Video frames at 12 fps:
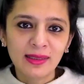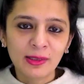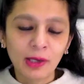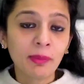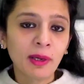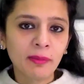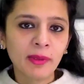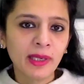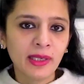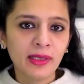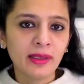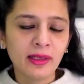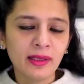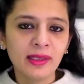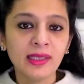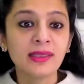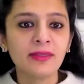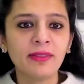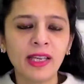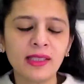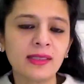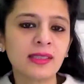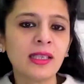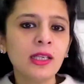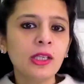crop up in these events.